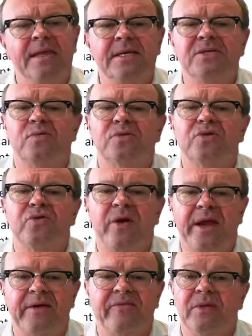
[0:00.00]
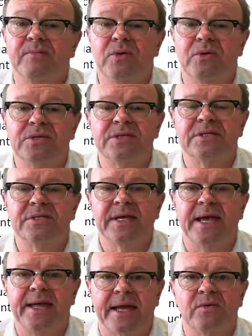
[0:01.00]
This was great for the mergers
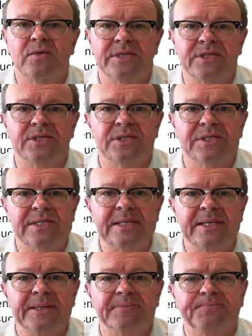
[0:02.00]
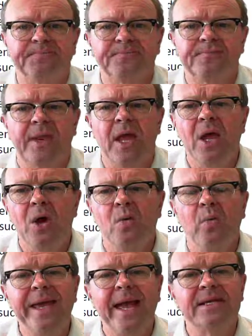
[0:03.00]
and acquisitions team.
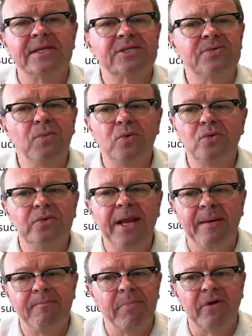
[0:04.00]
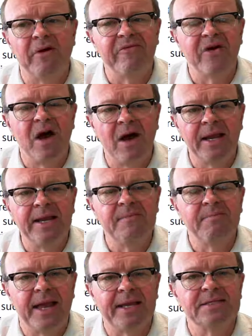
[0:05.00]
We had a small number of highly
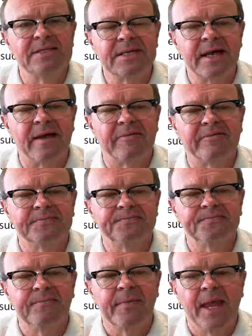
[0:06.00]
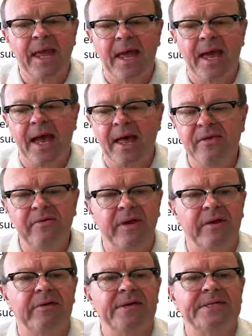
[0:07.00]
paid staff. Other
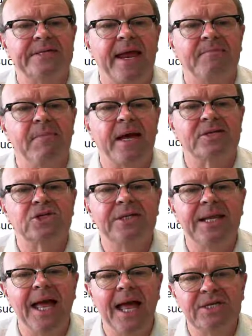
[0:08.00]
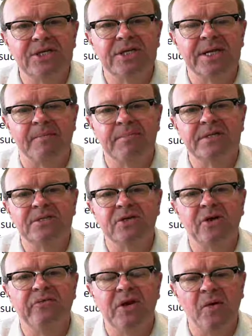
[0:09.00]
areas had much larger numbers
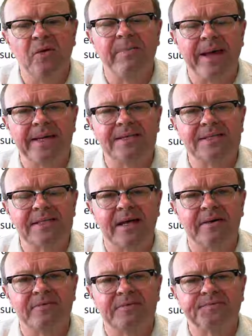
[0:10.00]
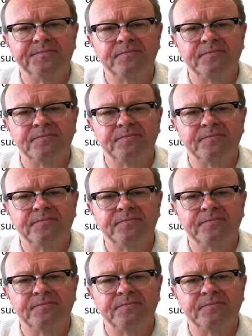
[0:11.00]
of lower paid staff.